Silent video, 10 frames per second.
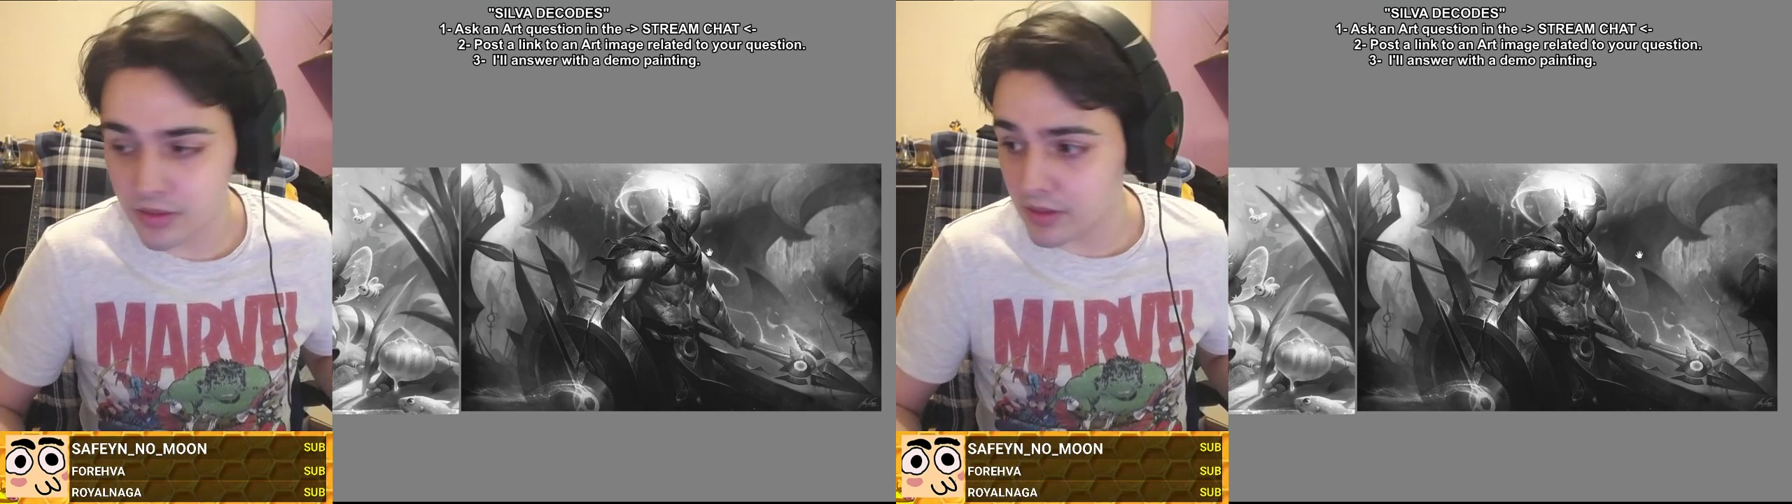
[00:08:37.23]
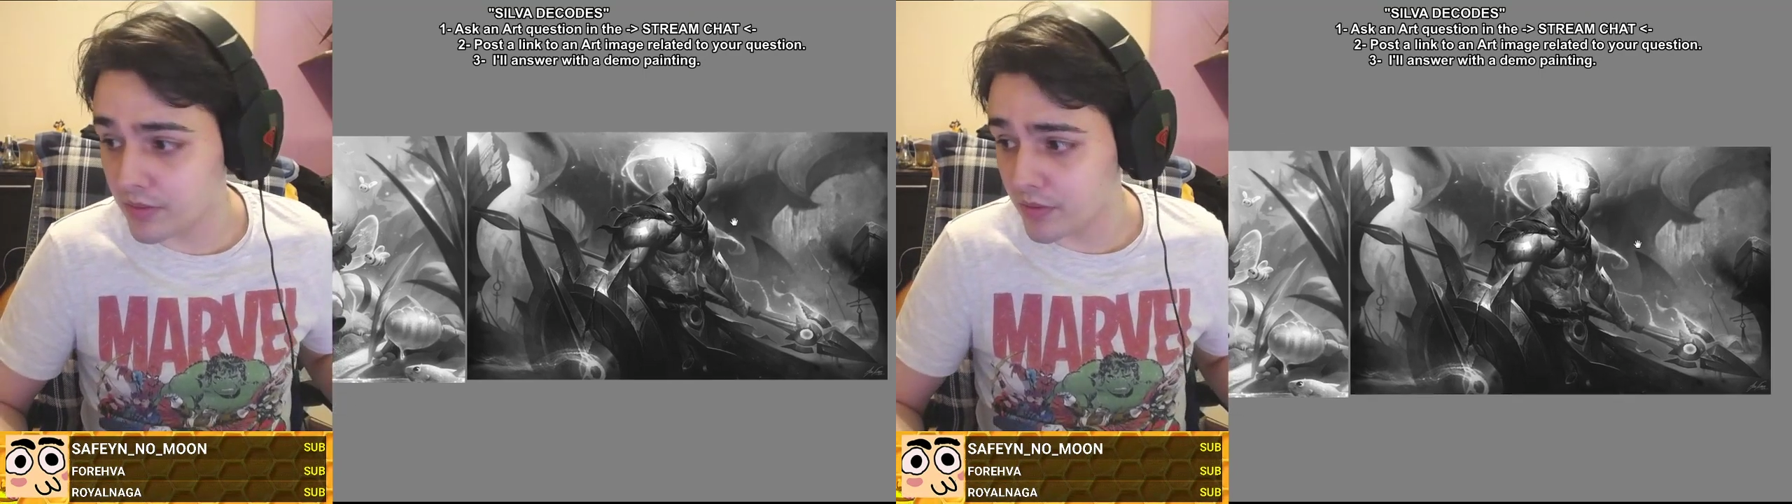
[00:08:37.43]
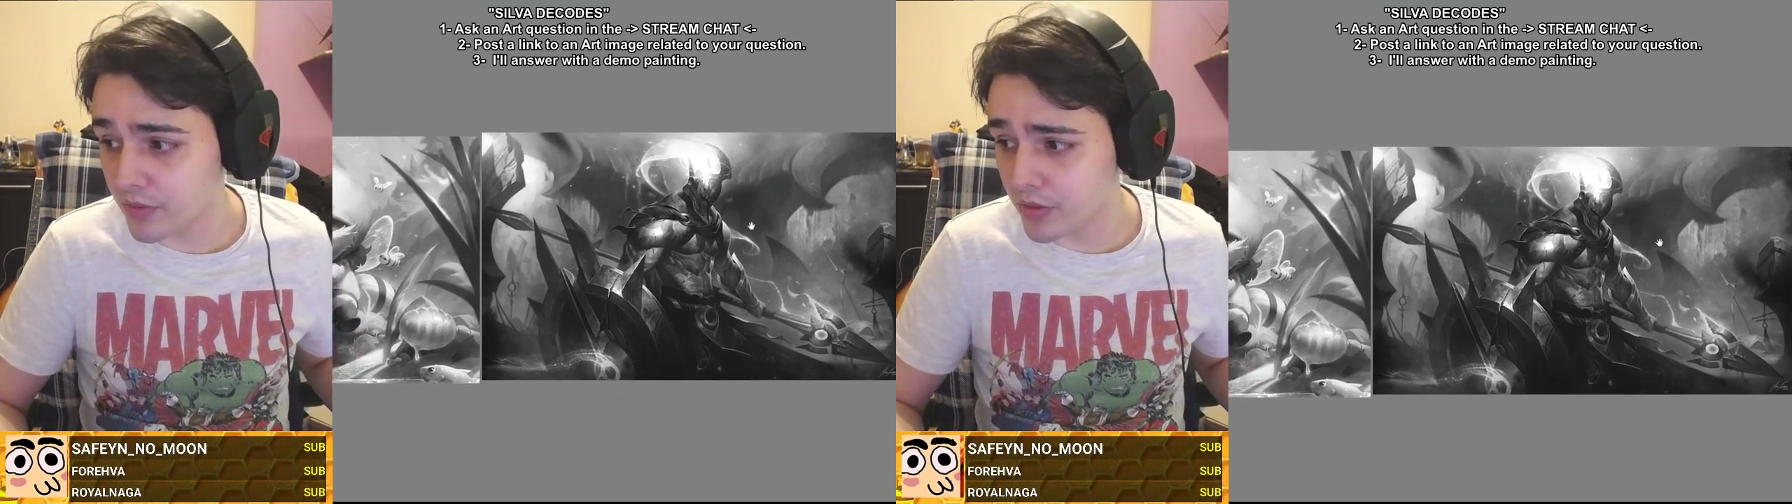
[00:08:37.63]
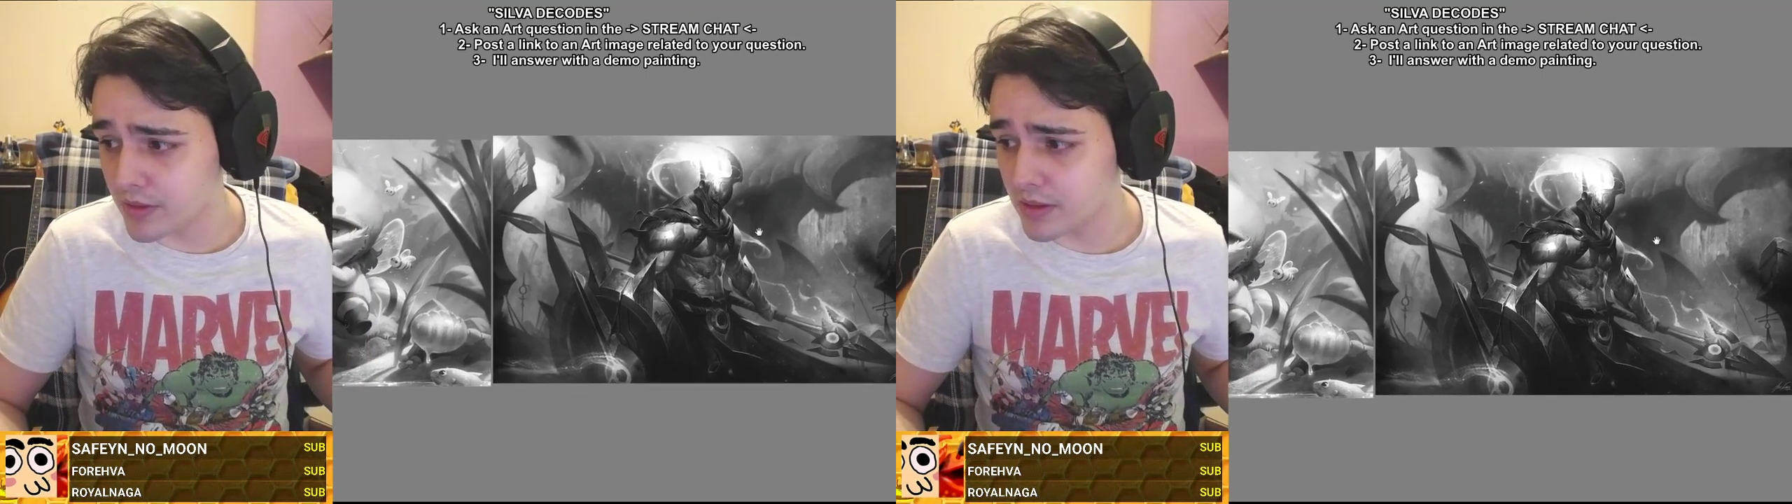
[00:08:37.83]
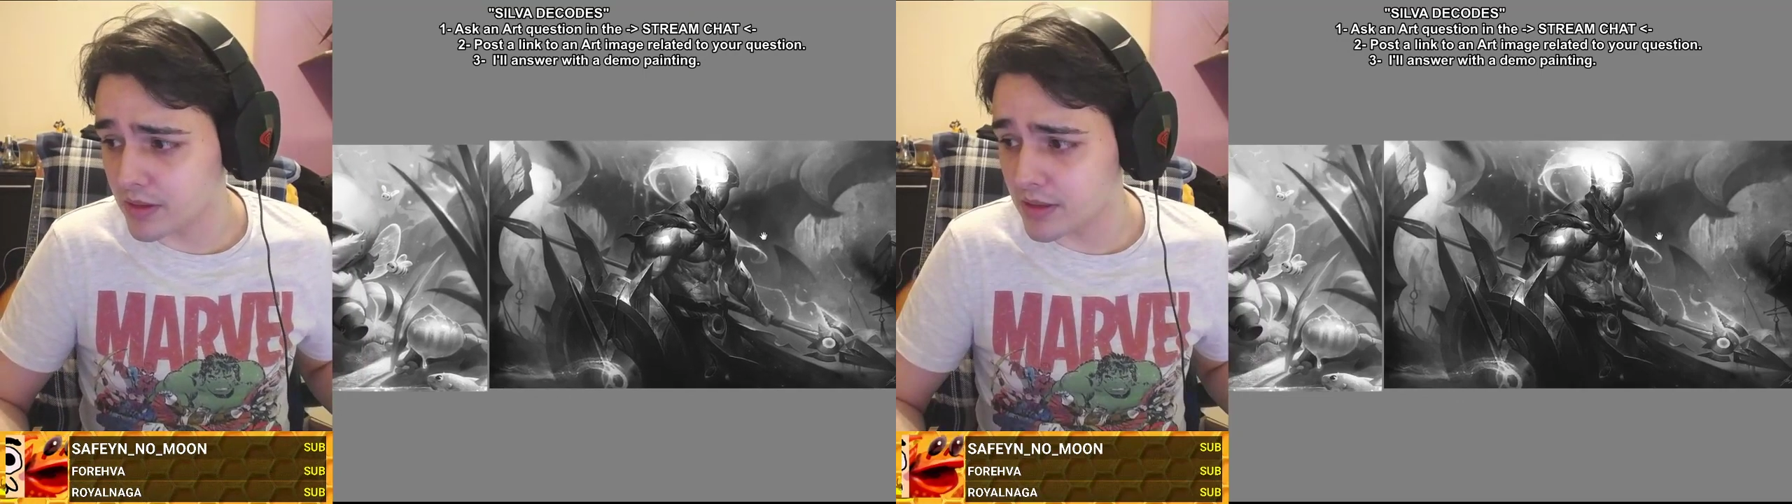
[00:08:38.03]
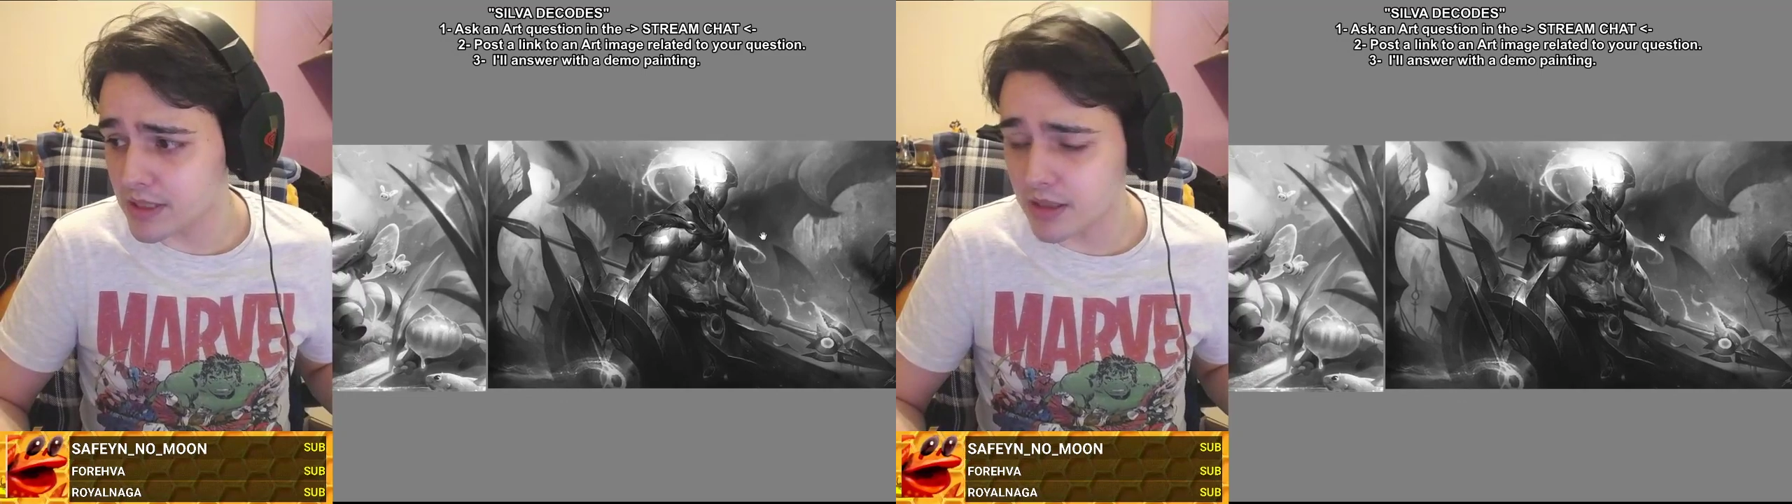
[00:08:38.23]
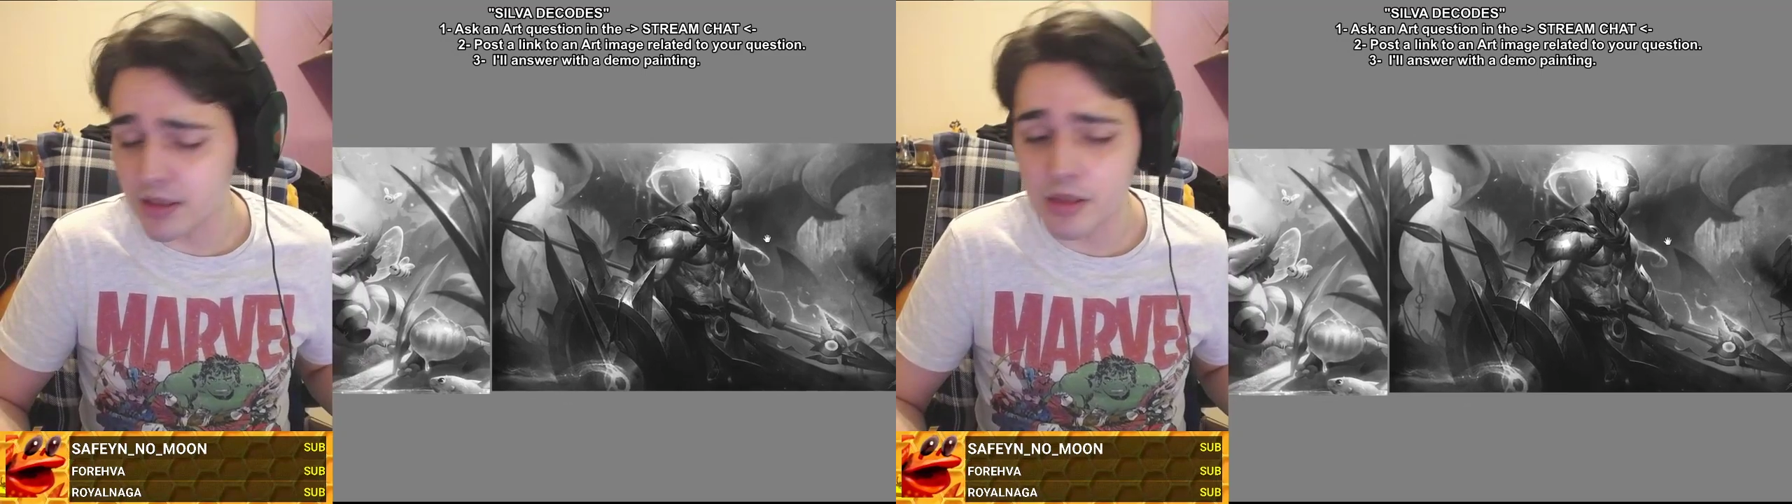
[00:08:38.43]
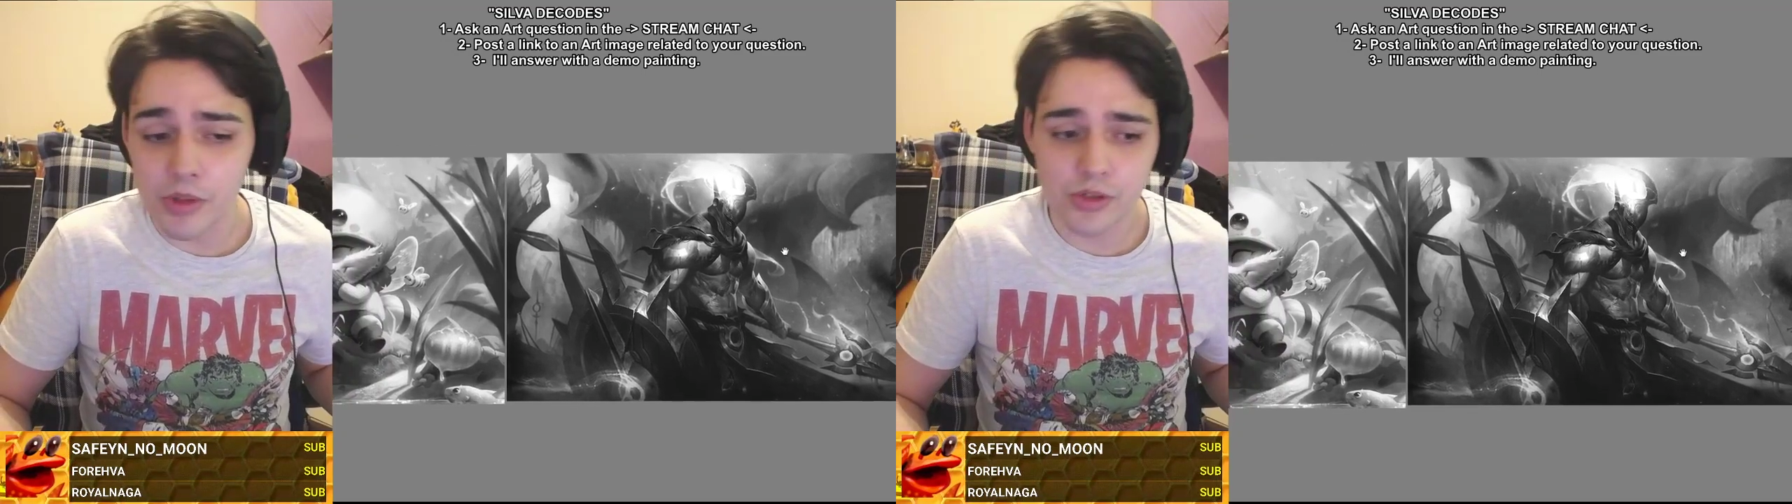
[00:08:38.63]
even for the second
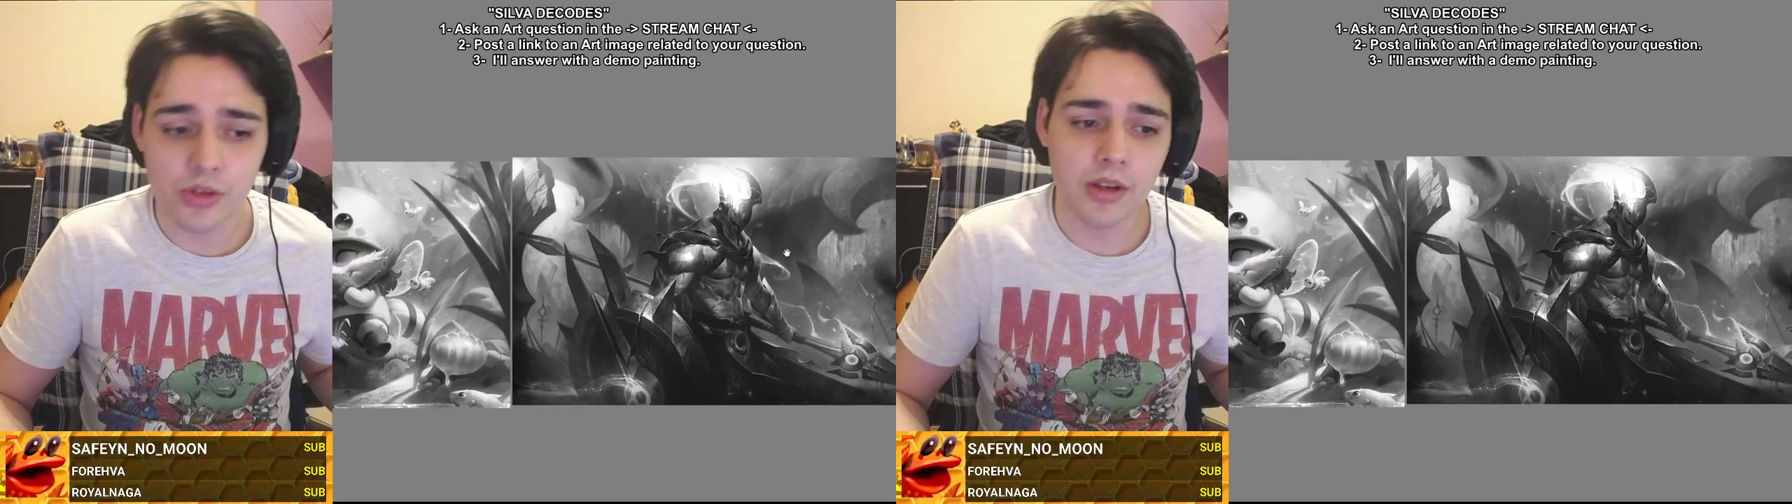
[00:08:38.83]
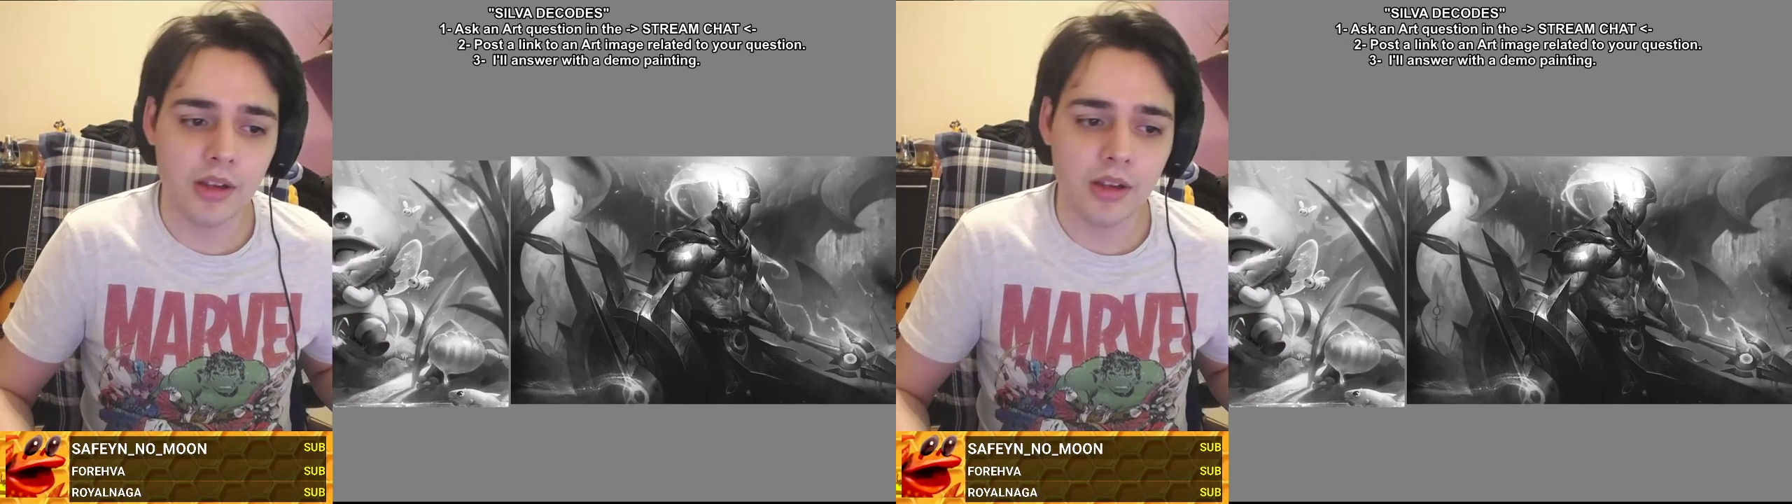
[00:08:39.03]
image,